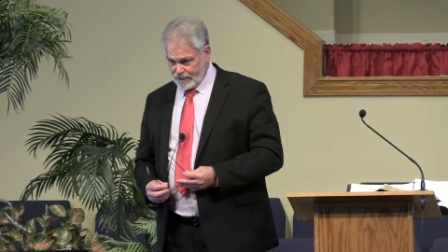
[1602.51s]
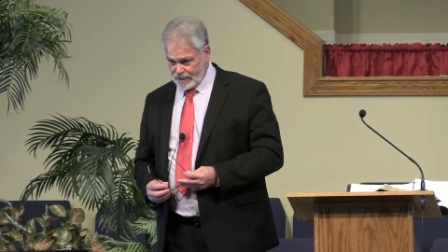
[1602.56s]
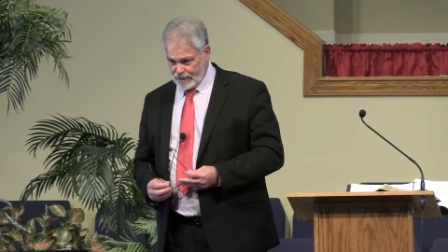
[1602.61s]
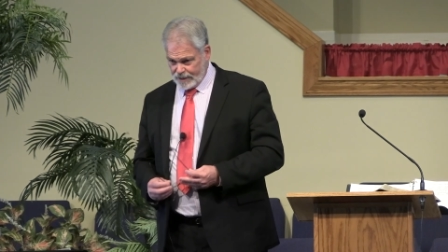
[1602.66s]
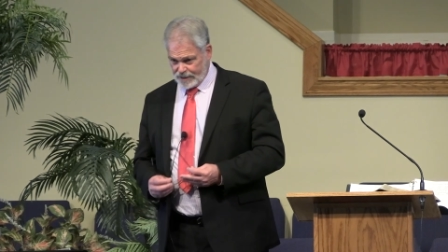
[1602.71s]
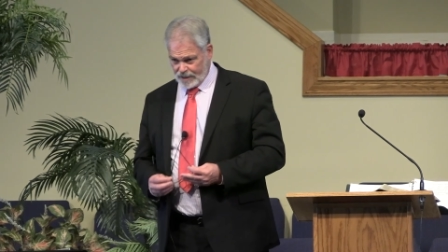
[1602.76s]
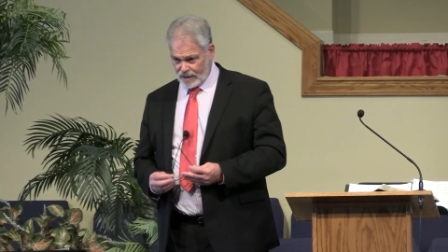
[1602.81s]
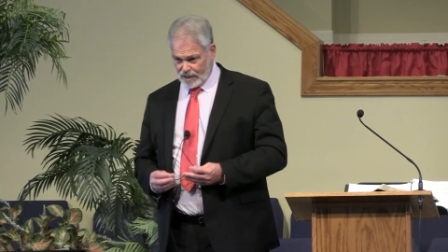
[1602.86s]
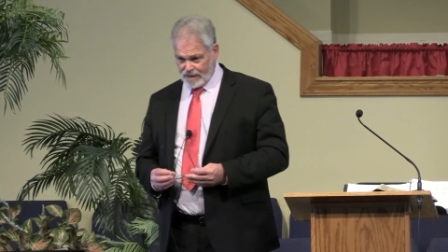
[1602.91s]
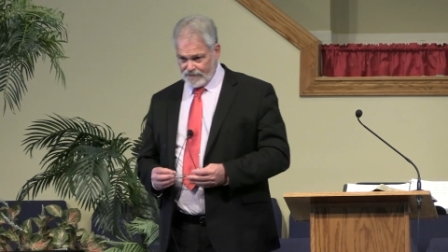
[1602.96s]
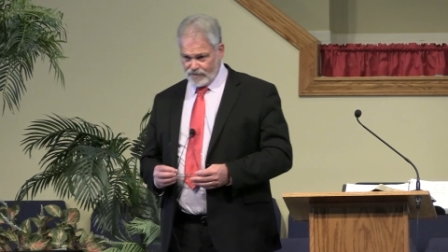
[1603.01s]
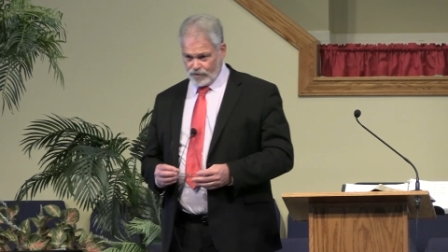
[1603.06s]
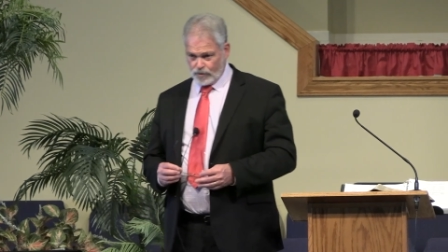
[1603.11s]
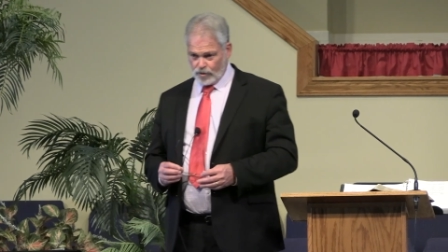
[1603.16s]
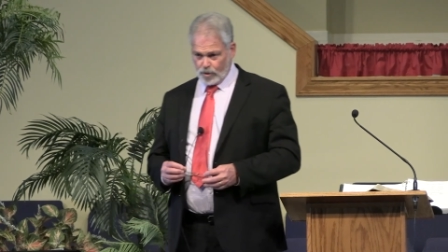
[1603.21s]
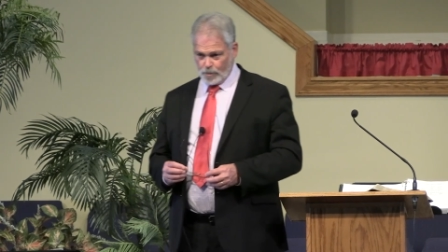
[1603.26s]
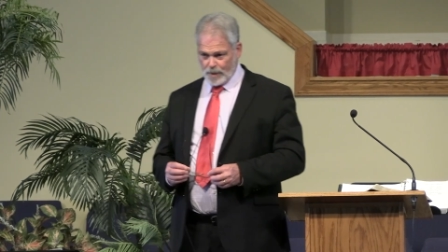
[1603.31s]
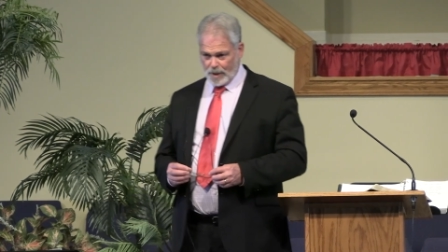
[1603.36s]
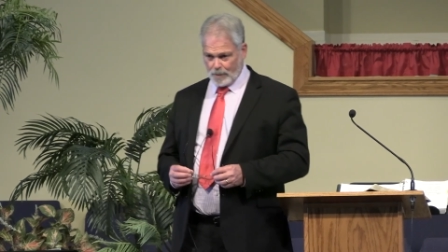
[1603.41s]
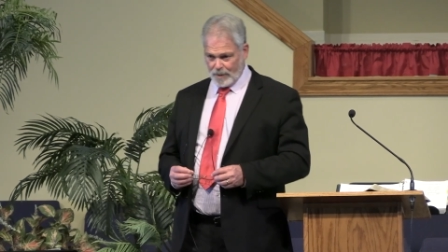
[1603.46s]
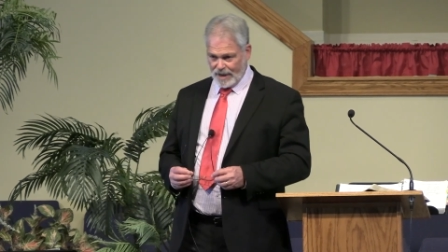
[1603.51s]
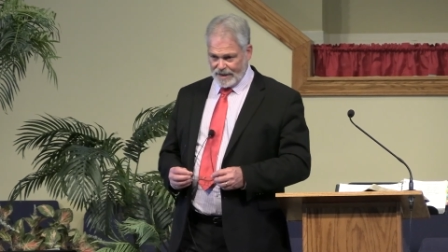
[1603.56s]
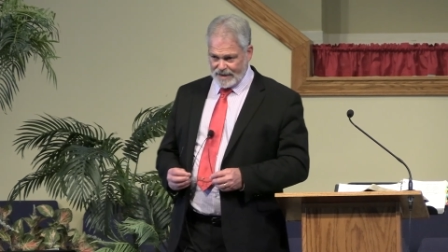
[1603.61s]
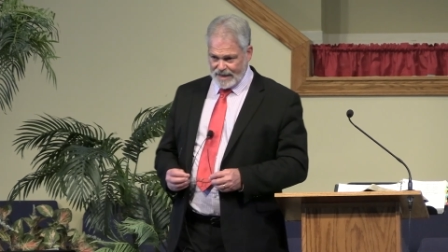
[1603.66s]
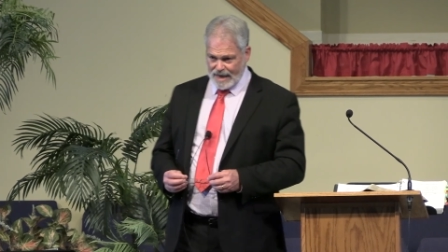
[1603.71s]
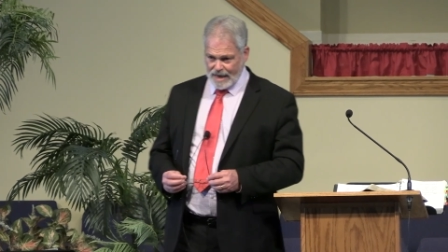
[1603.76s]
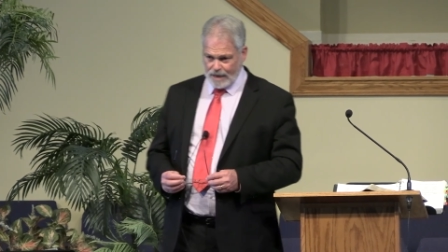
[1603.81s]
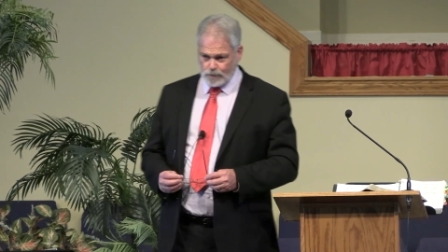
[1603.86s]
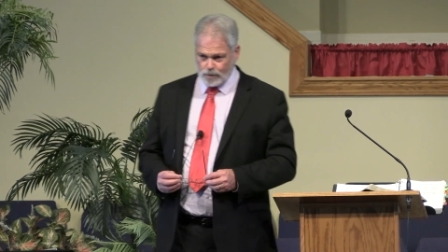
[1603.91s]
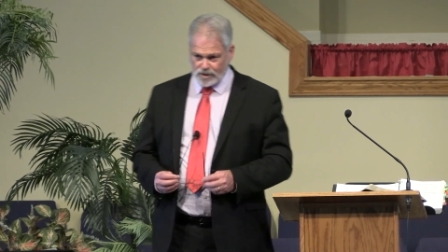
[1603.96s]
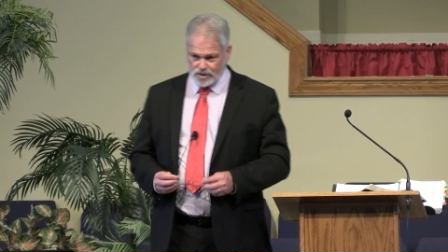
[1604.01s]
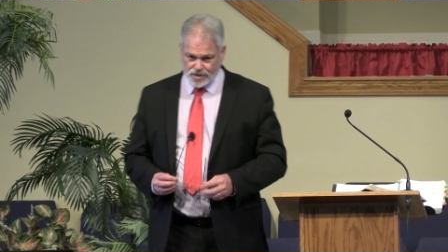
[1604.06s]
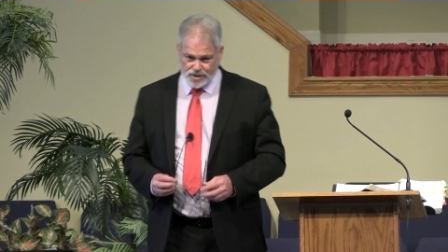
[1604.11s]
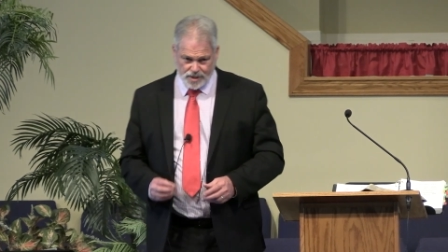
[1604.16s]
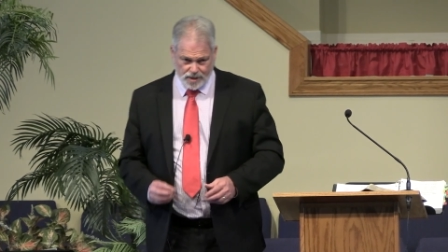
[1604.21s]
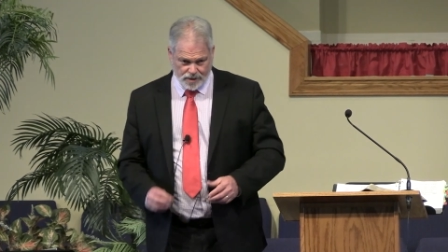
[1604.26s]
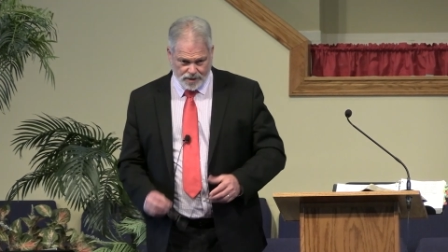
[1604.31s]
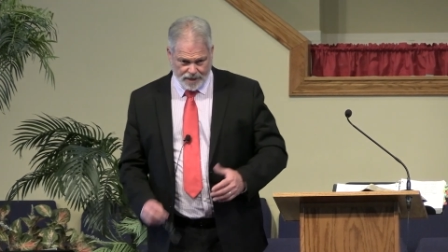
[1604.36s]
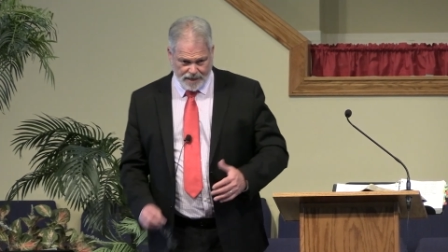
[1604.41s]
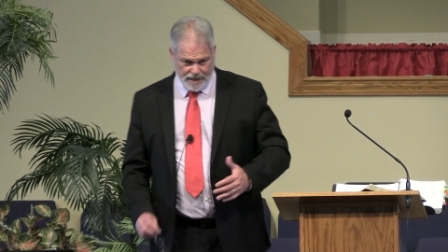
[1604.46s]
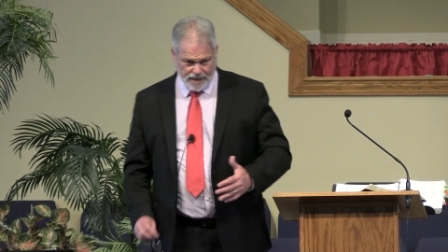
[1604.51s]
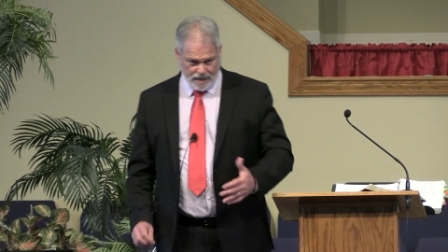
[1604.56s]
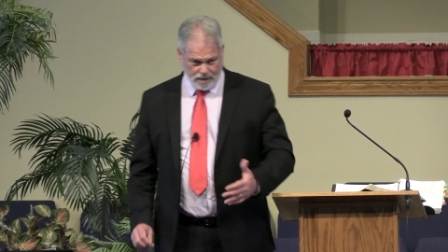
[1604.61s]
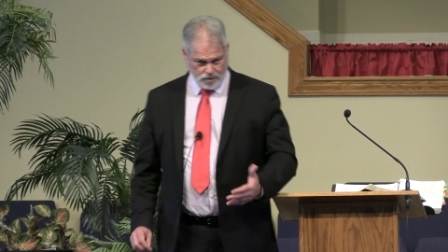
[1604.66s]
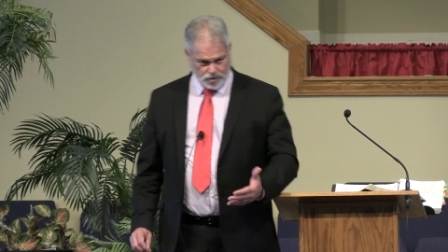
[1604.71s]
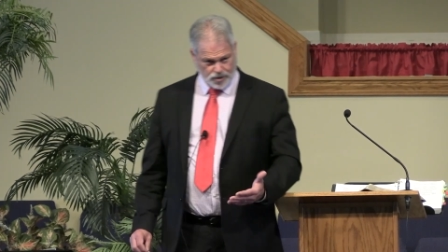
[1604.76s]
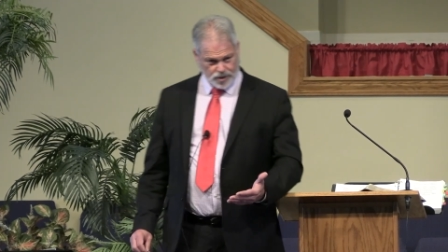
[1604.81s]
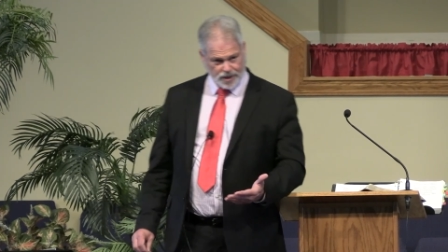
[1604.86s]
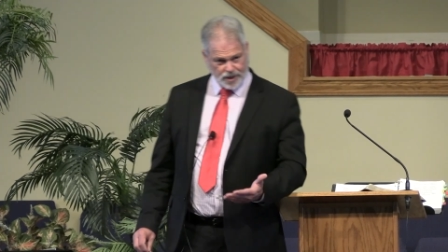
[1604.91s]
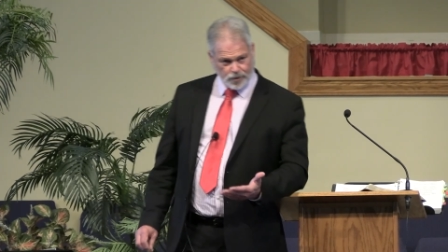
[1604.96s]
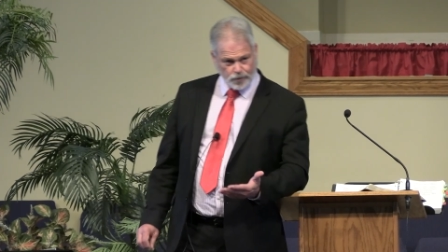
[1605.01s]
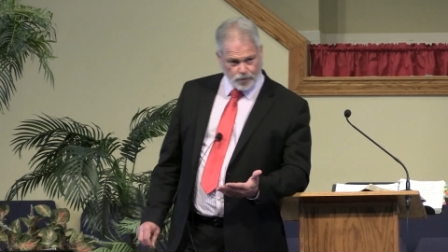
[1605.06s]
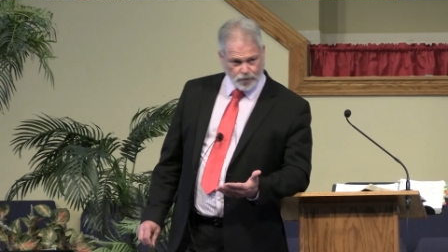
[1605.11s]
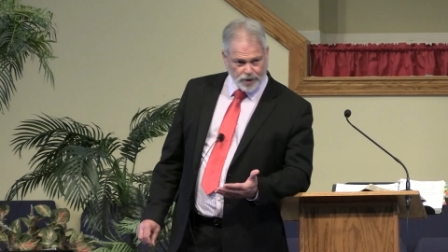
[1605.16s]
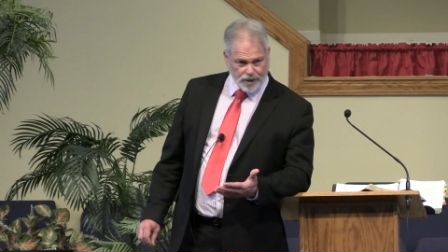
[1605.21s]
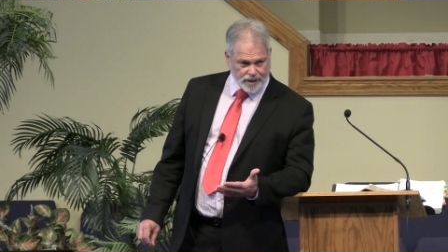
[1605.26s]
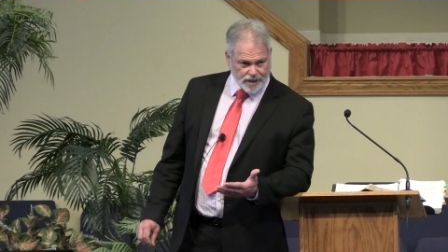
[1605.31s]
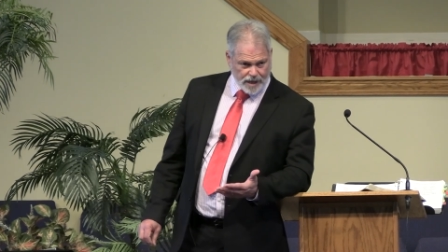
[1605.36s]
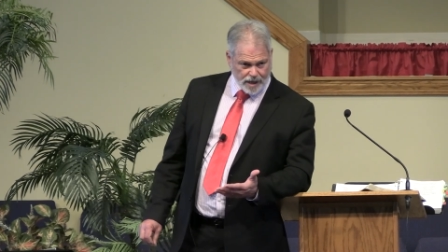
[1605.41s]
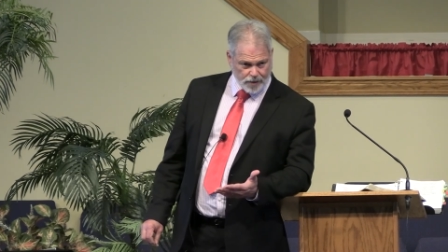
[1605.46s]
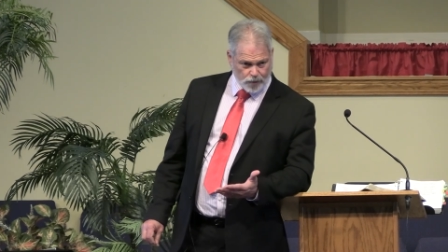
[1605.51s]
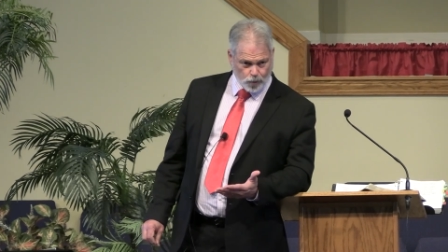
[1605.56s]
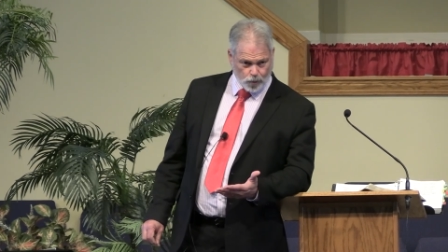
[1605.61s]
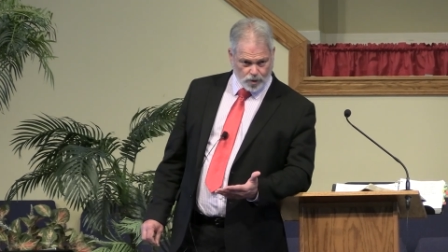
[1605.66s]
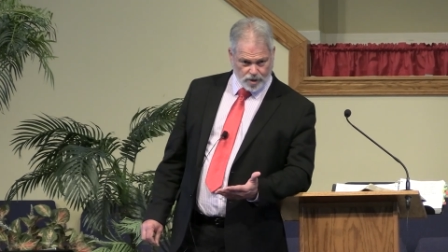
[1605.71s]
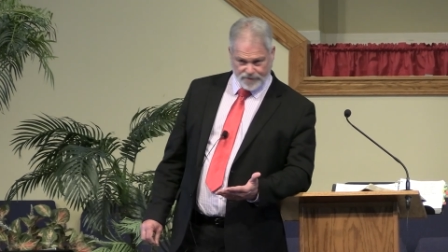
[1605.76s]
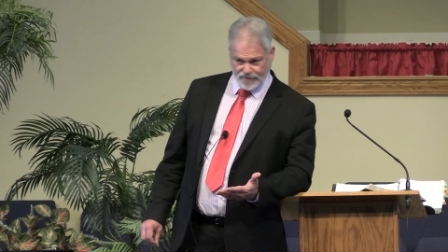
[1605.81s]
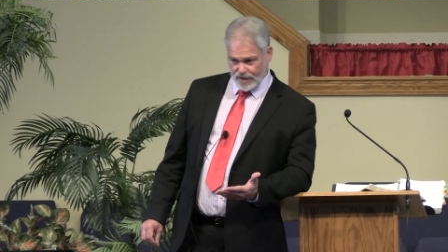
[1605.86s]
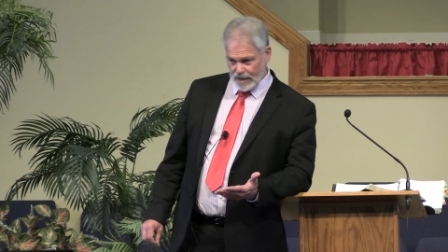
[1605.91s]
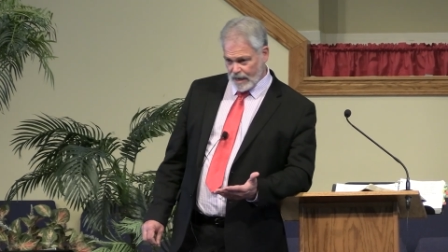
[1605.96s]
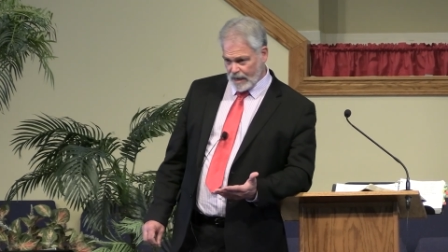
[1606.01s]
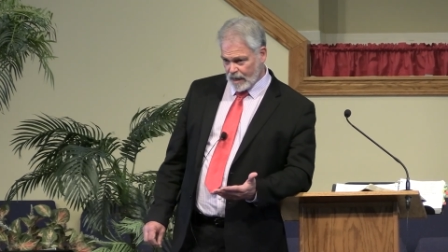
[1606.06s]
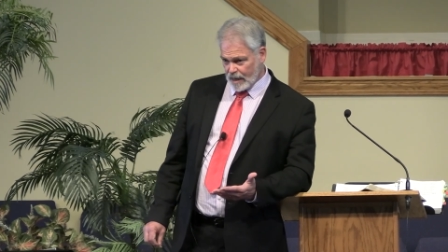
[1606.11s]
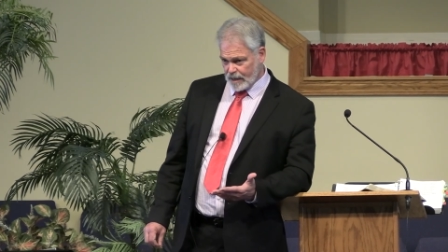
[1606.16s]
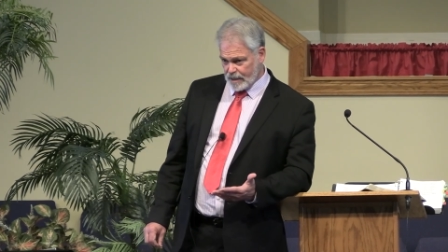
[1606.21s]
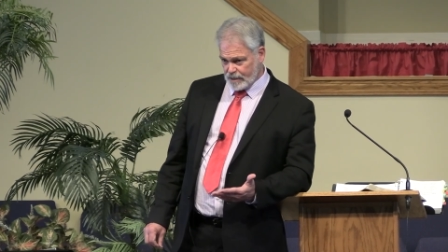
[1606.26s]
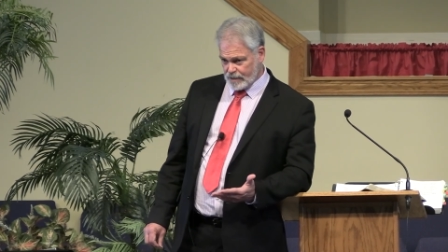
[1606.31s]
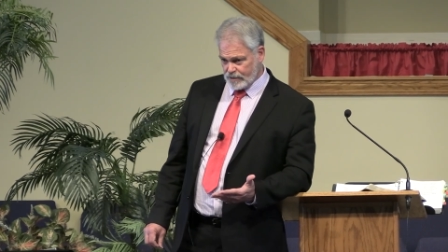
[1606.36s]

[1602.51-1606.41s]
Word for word: in the living room, and my dad would sit on the couch and he'd read out the Word of God